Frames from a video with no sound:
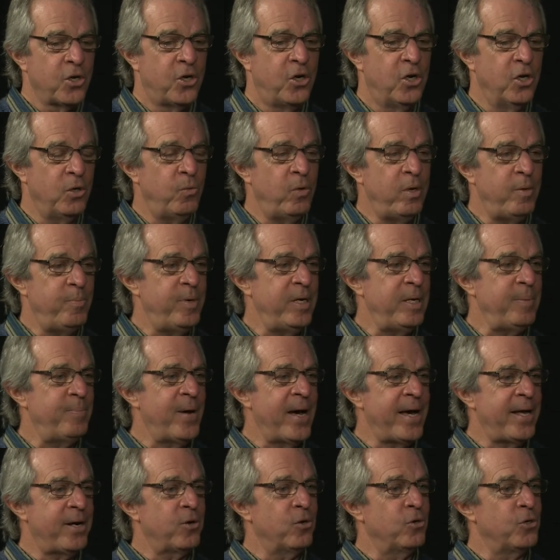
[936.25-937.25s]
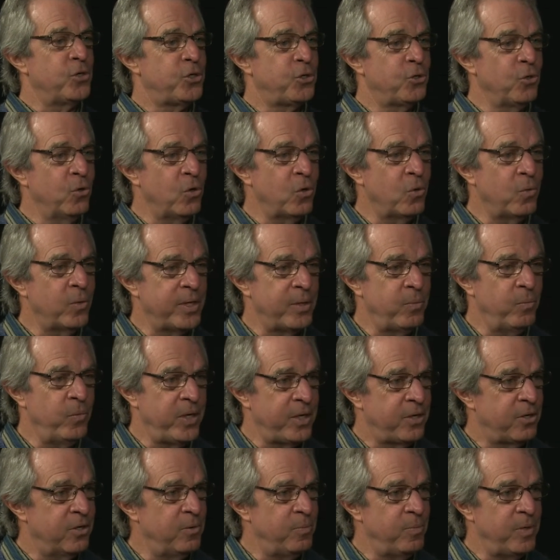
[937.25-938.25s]
Could we be better? Sure,
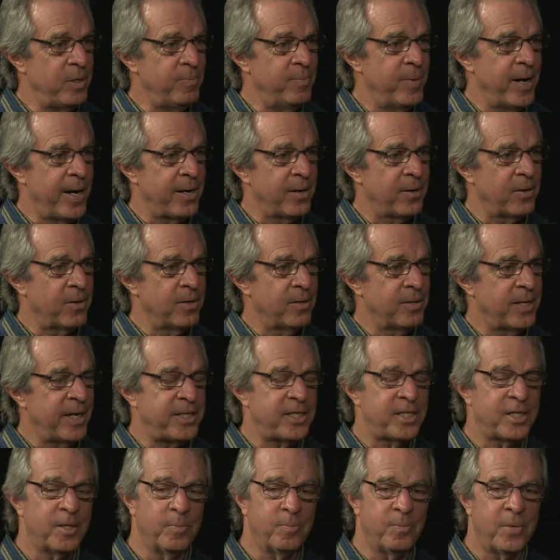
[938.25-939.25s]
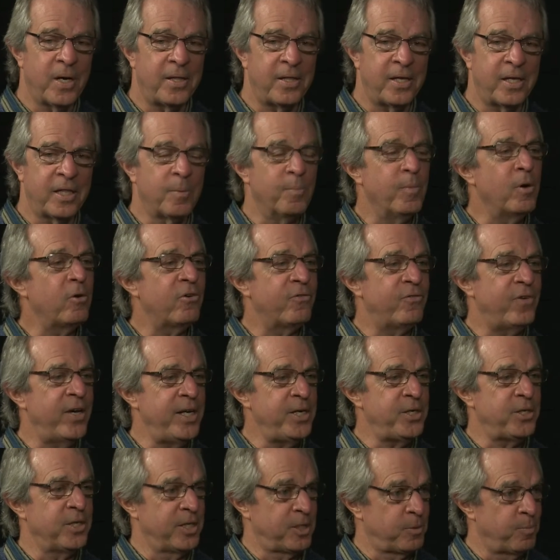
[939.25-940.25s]
we could be better. That's the, I think, the
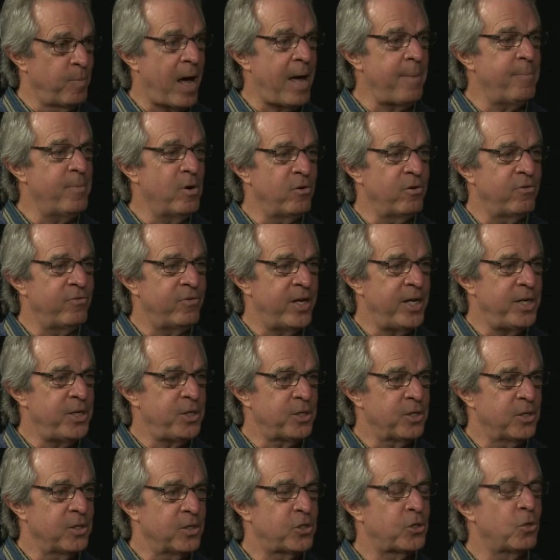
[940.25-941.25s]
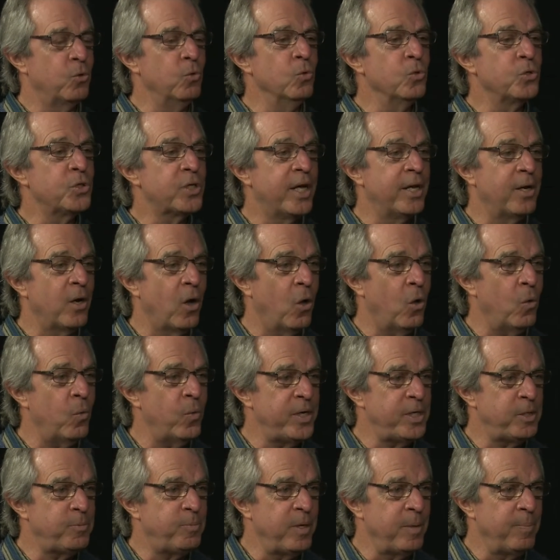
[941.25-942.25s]
motivation. It's my motivation. Schools can
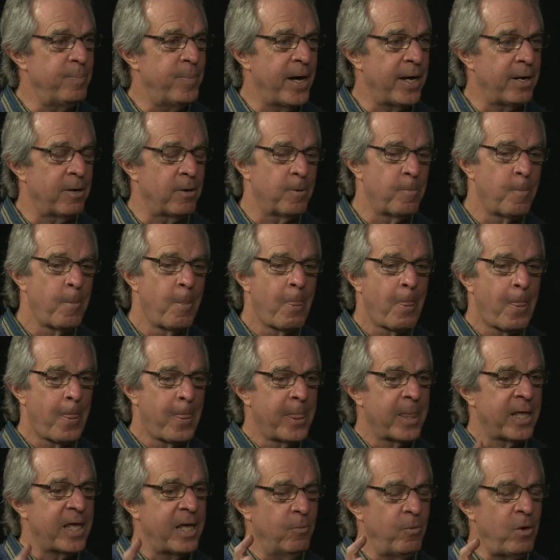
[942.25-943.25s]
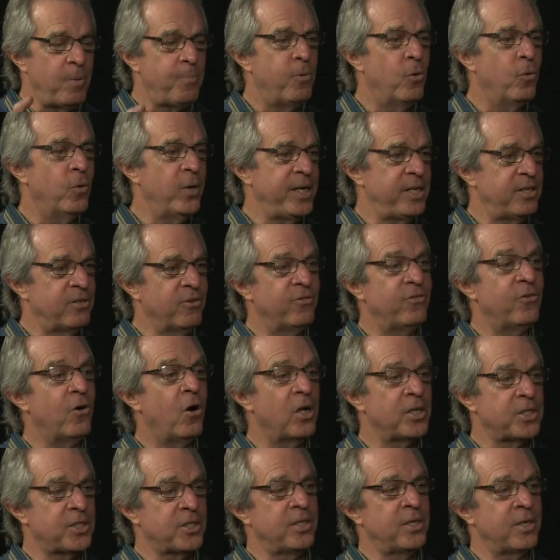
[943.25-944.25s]
always be better. Can we point to
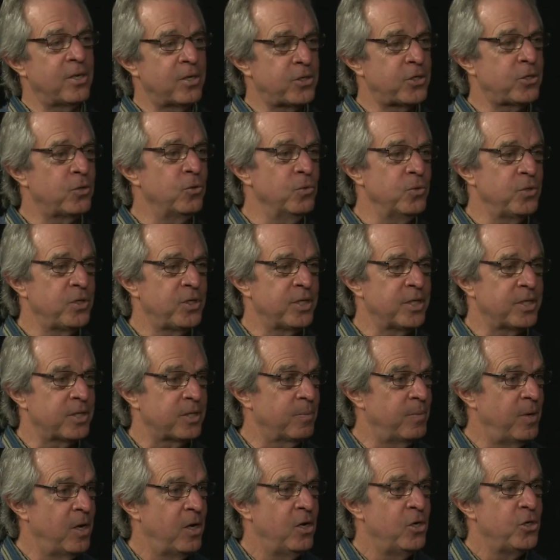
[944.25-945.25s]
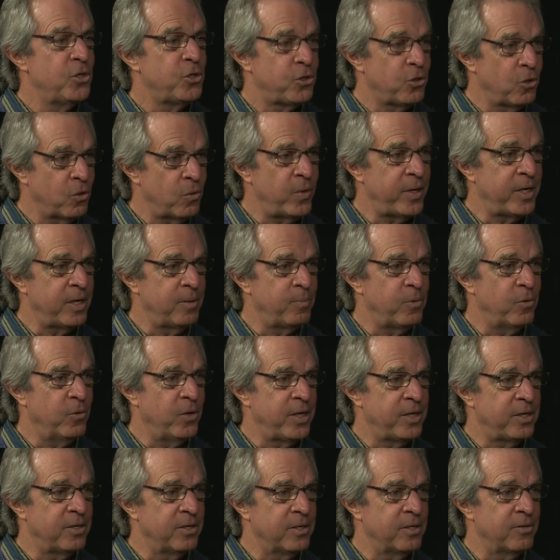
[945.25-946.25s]
faults in our school system? Sure, we can
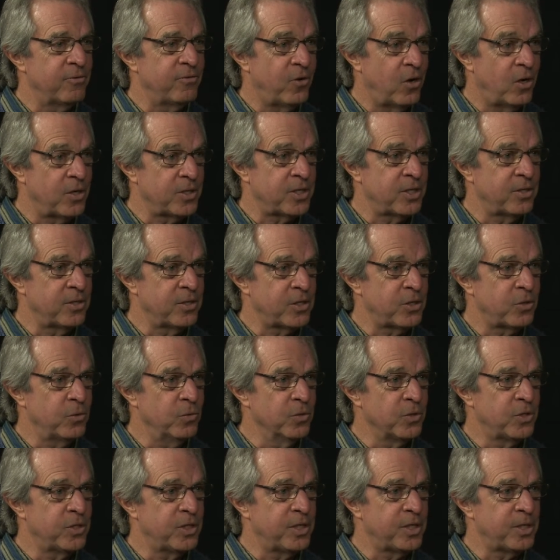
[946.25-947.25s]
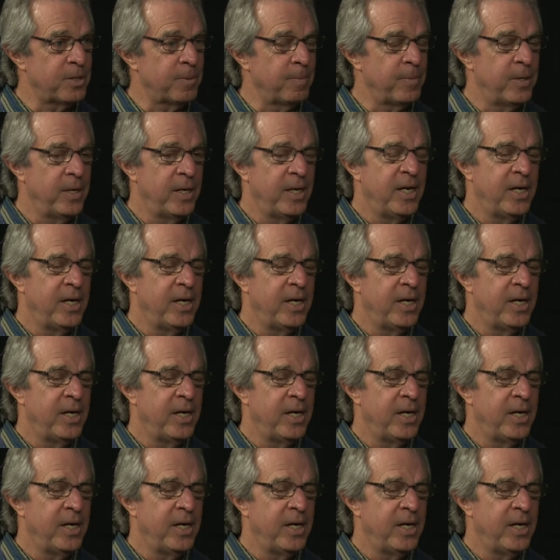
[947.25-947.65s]
point to faults in the school system.